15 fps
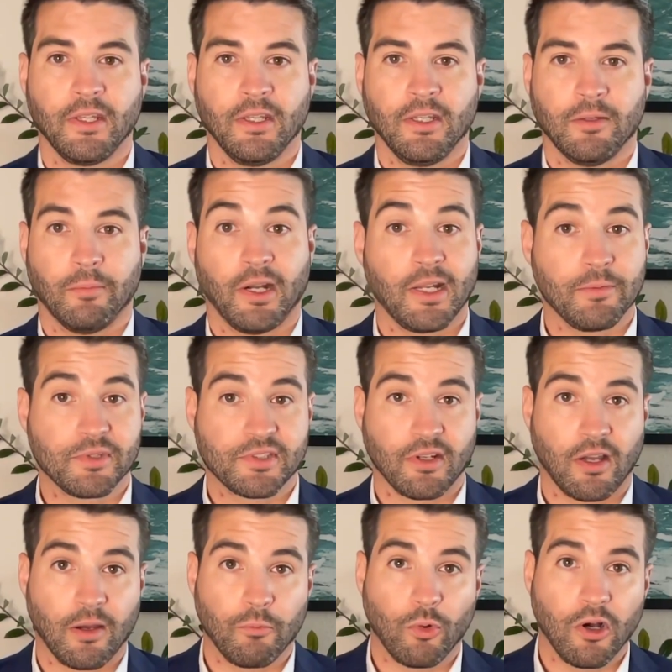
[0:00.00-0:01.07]
My name is
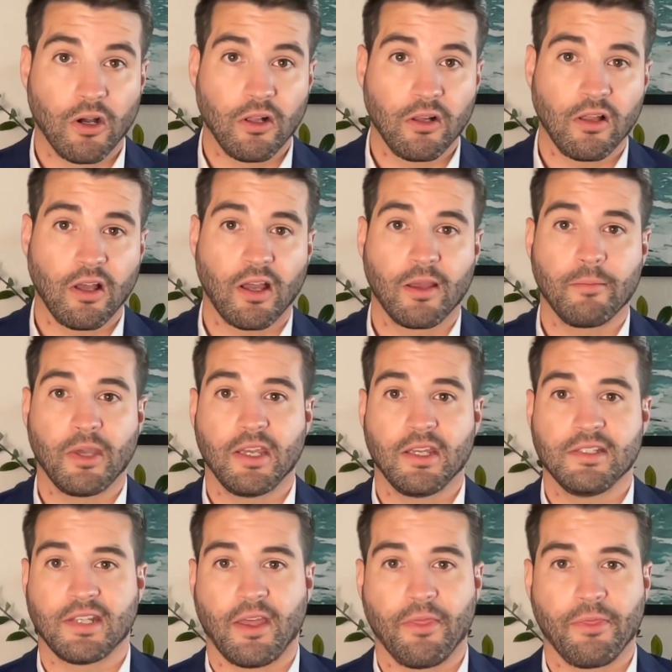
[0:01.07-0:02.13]
Tom Wall. I'm a
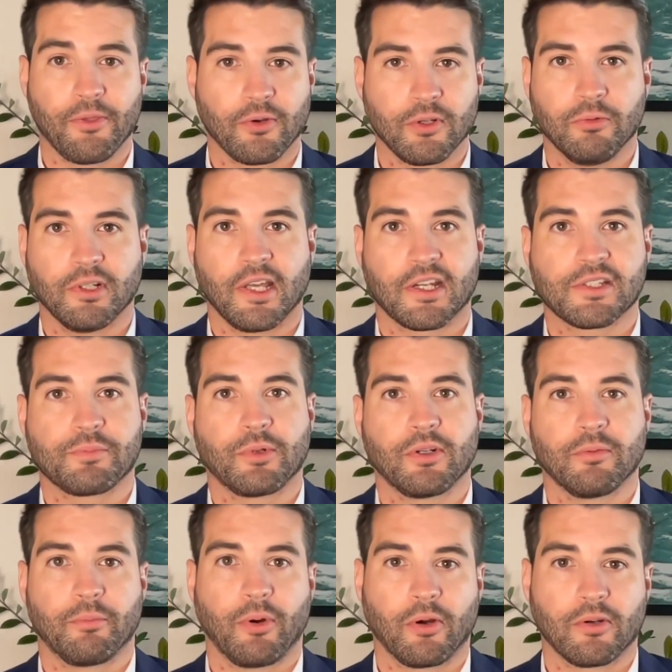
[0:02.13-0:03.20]
1031 expert
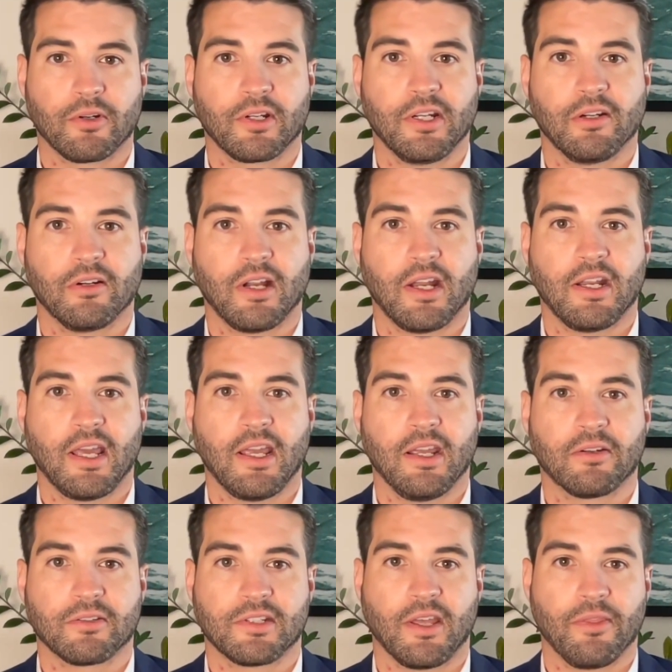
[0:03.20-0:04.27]
and partner here at
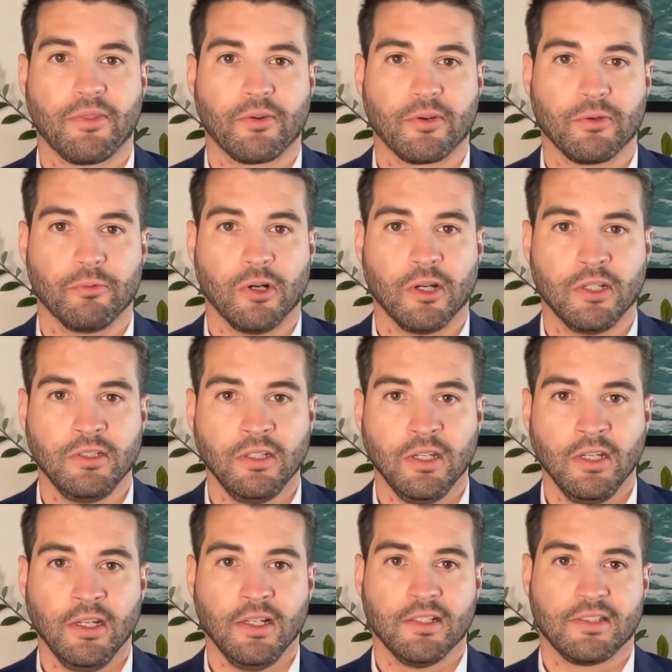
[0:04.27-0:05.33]
Anchor 1031.
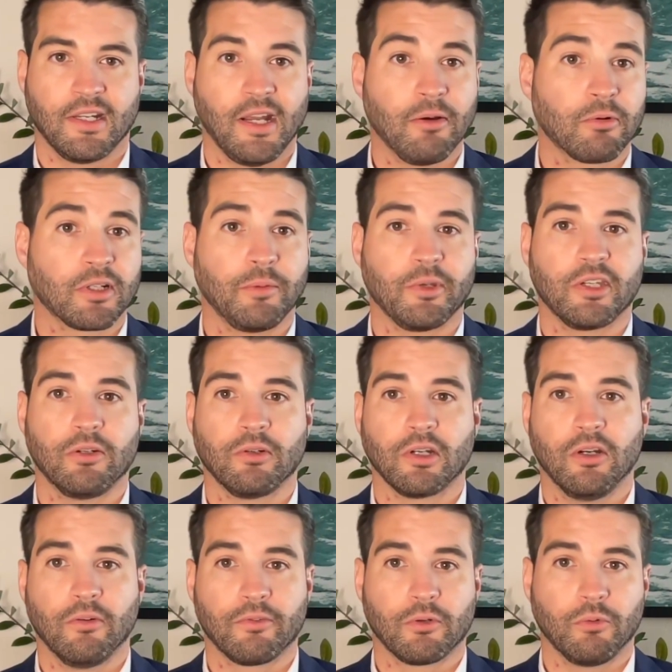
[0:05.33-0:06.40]
Today we're going to be going
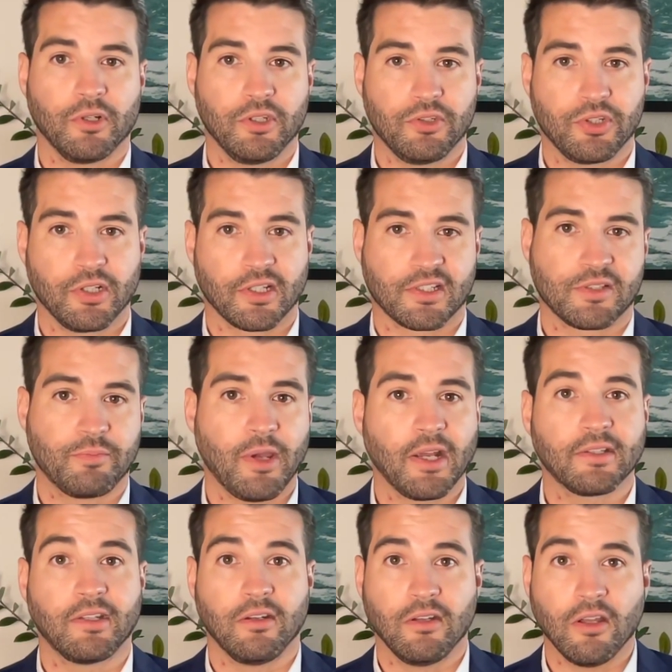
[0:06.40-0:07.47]
over what you should
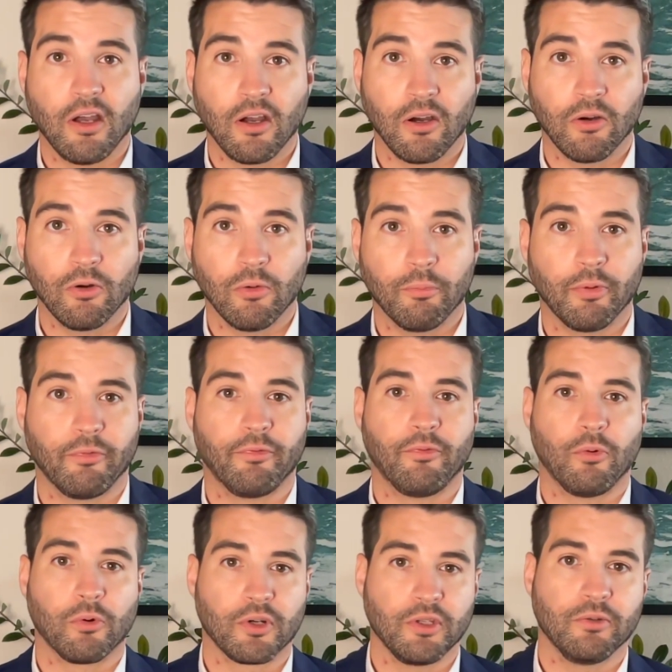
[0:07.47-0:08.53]
expect and know
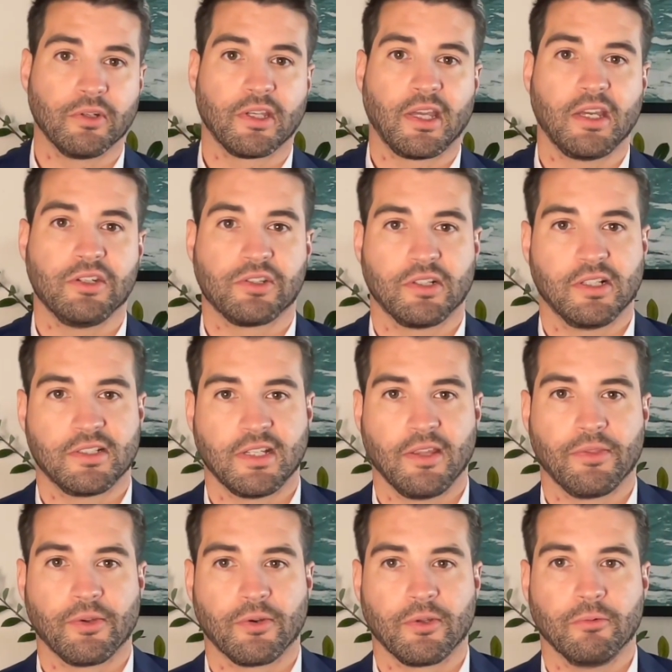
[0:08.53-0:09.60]
before you engage in a
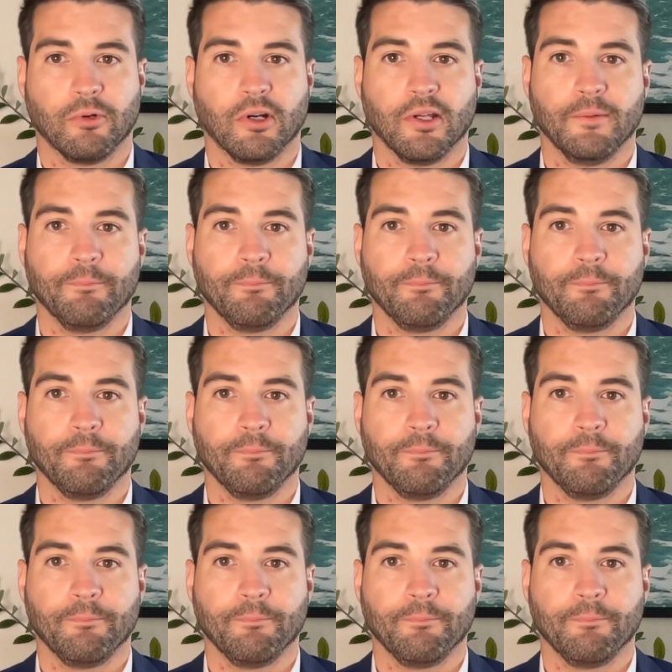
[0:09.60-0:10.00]
1031.